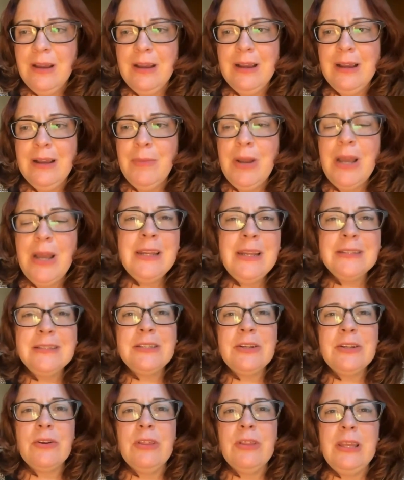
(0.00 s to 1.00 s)

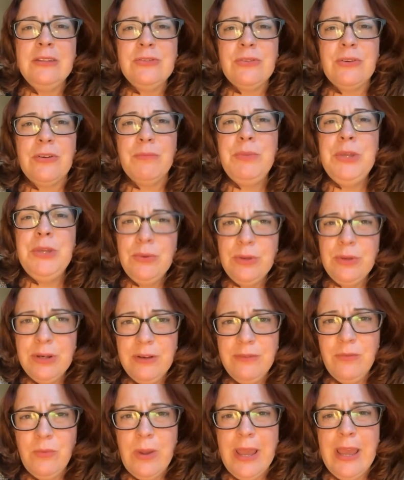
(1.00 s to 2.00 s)
unnecessarily sort of
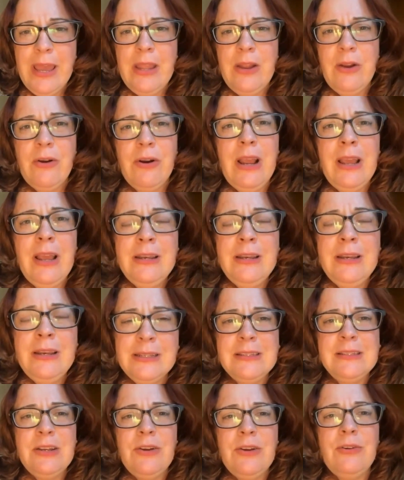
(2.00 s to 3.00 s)
punitive way or
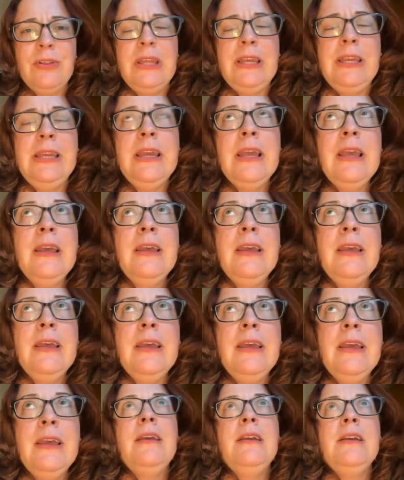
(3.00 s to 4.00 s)
unnecessarily
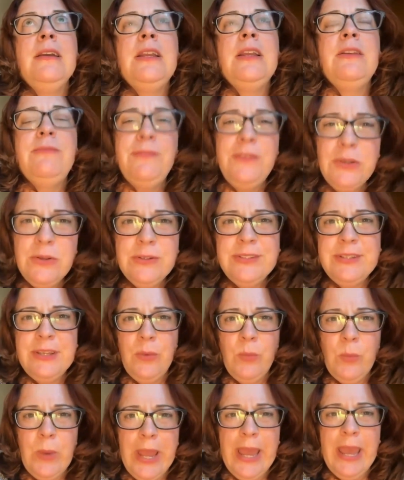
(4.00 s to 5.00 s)

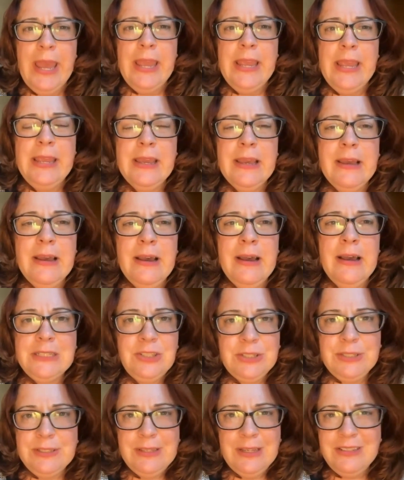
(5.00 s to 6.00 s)
confusing way,
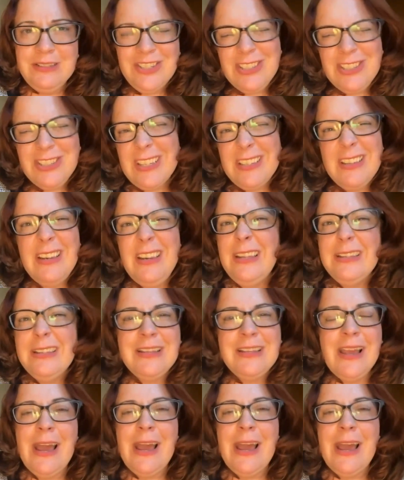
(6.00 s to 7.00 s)
that just, it just doesn't
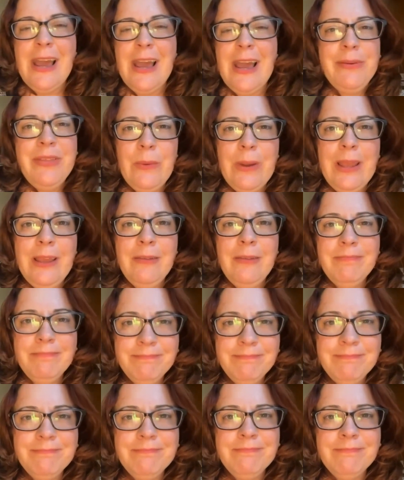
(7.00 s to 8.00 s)
need to happen that
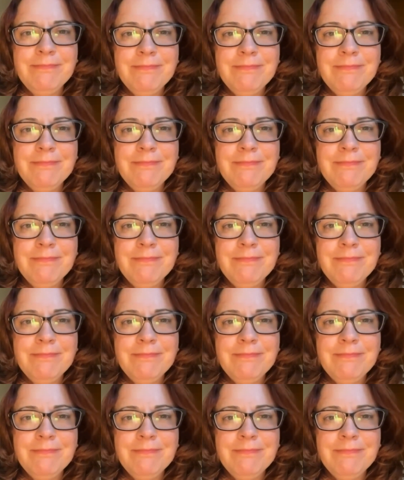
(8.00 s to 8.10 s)
way.